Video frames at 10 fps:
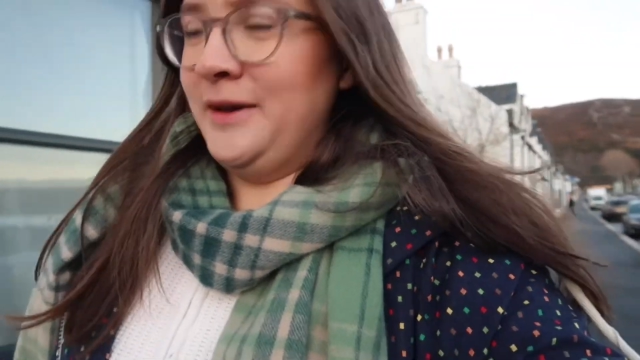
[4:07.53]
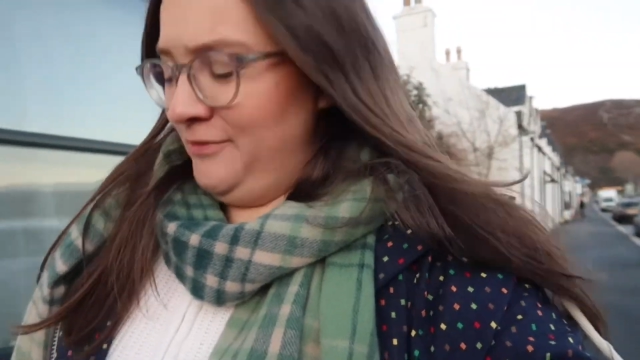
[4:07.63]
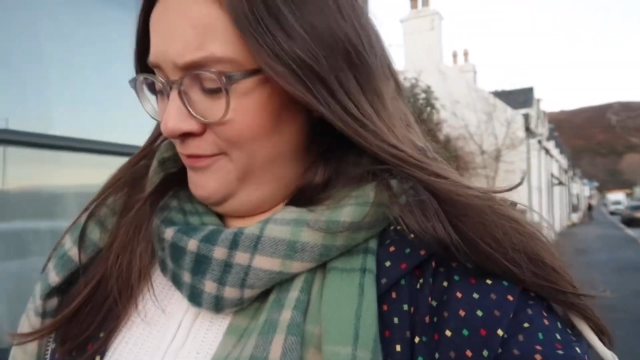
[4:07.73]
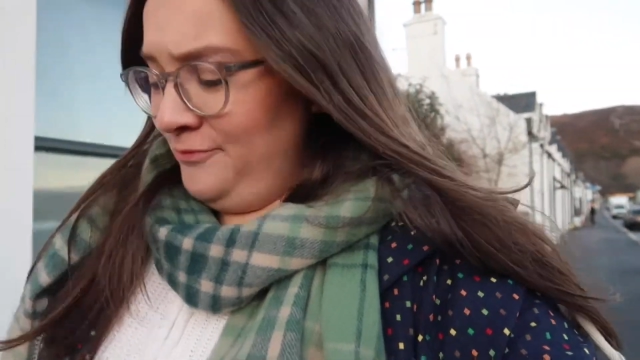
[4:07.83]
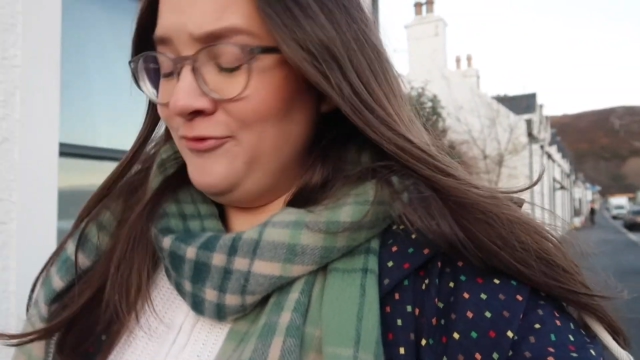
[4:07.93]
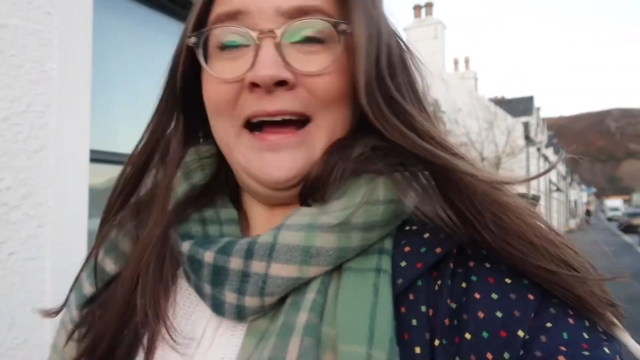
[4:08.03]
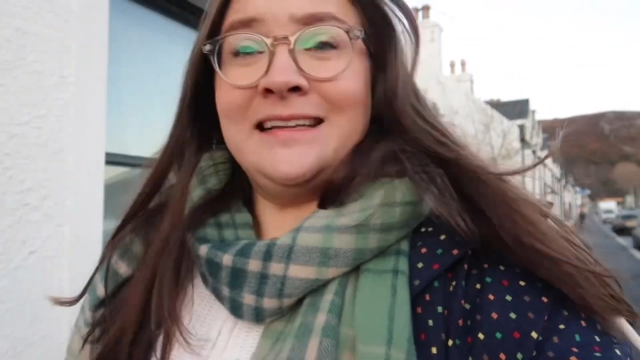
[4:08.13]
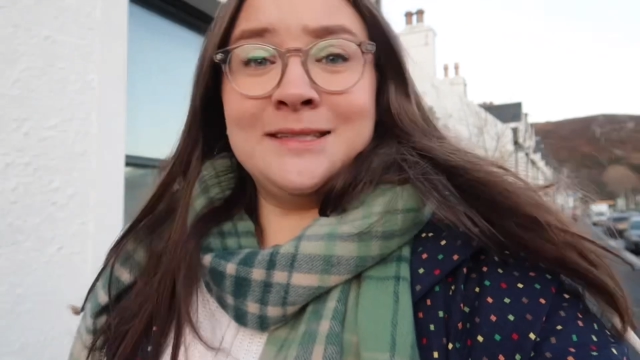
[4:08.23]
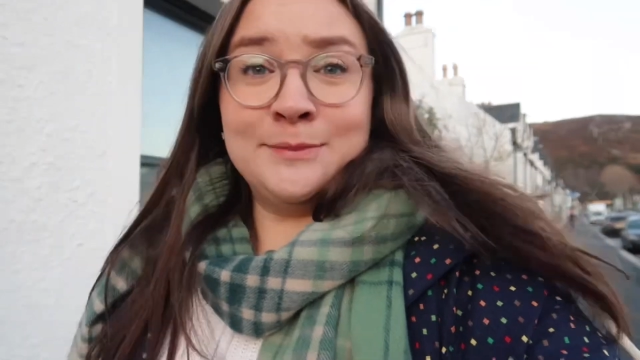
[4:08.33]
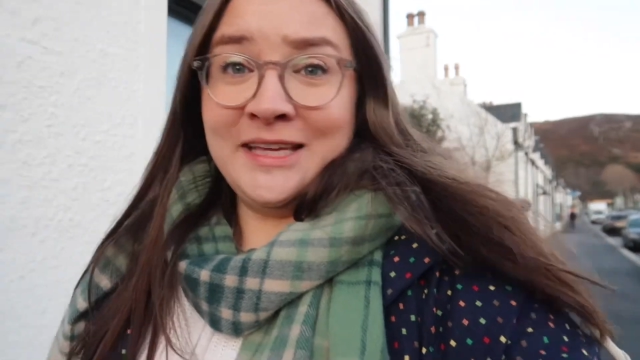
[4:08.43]
But
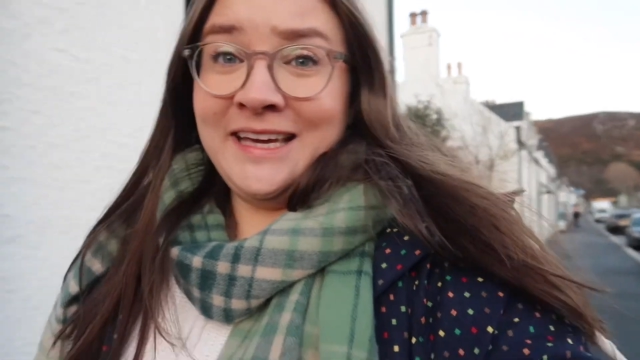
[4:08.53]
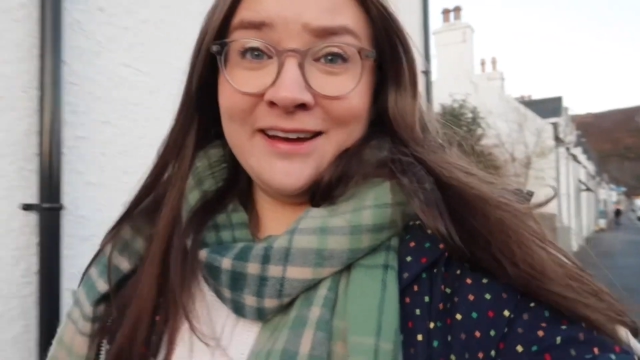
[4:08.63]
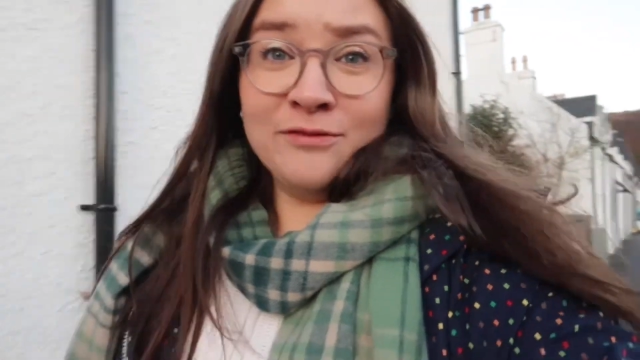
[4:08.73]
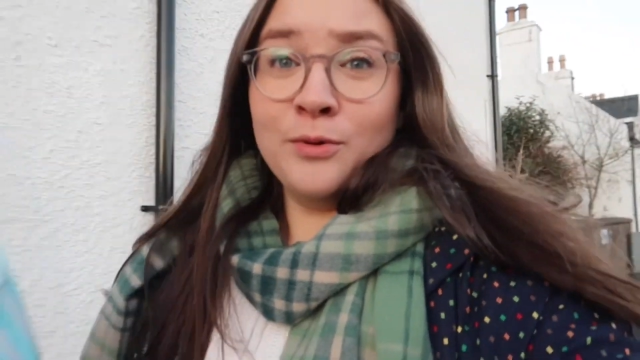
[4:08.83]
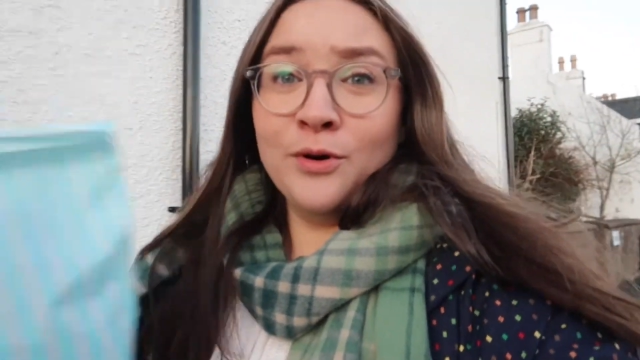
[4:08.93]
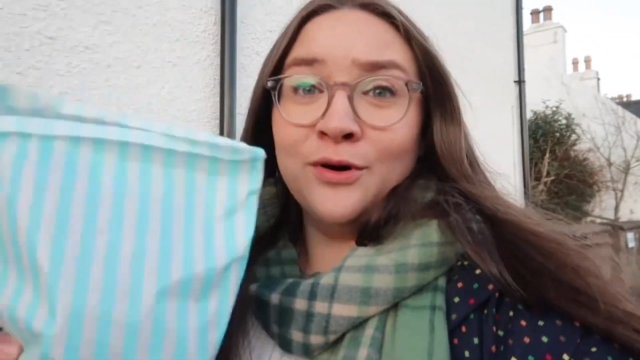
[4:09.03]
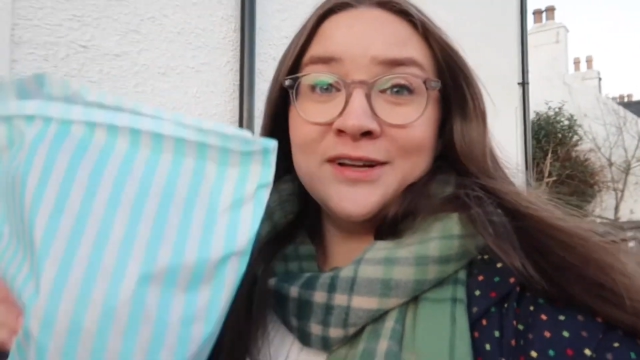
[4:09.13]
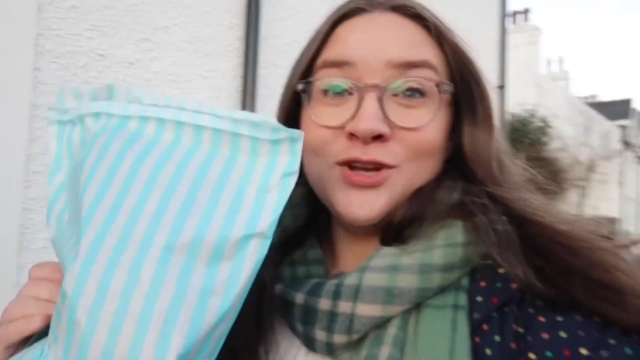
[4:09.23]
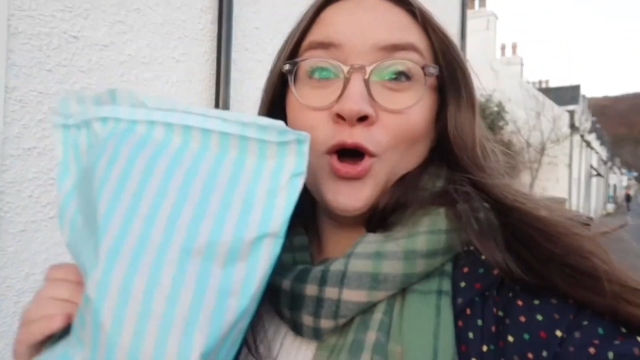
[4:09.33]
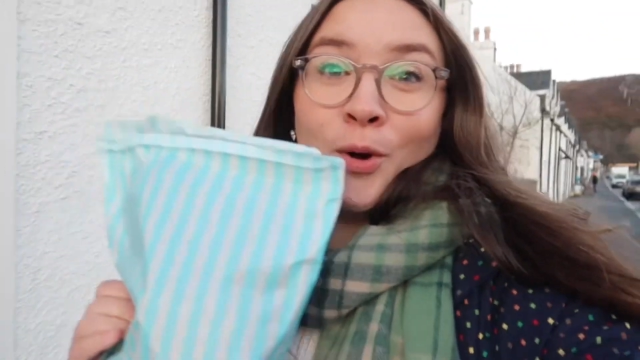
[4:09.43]
randomly, I've
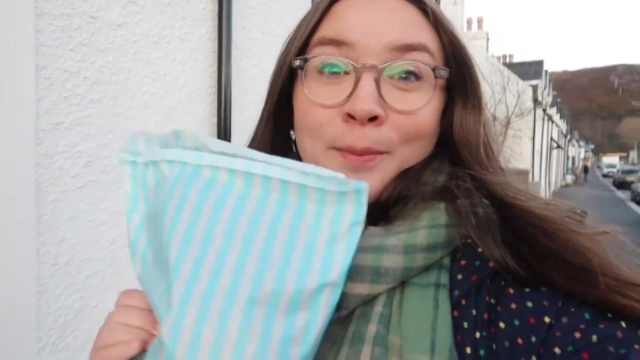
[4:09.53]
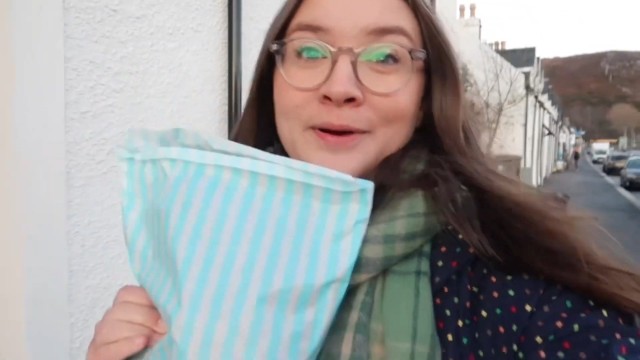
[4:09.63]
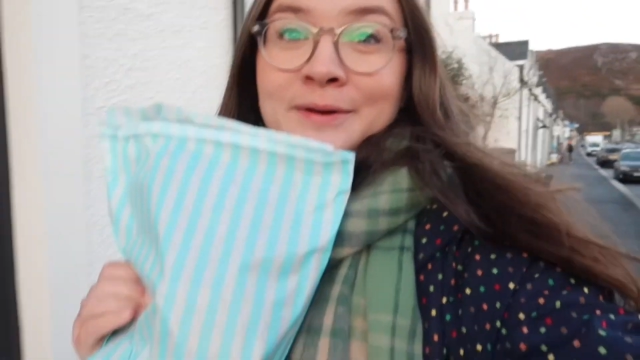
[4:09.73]
bought a top,